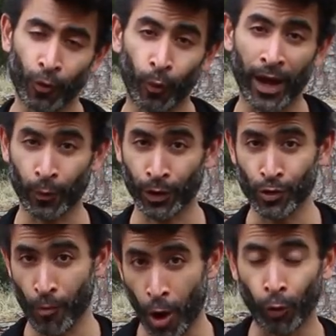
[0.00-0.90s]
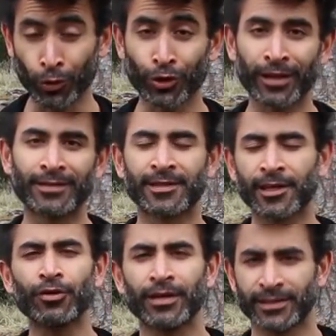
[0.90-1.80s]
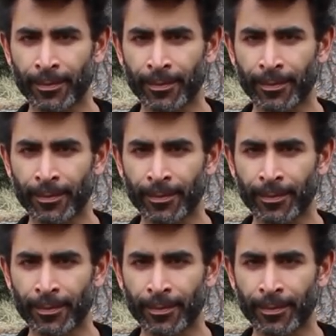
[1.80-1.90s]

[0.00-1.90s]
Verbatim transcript: way where you own your insecurities.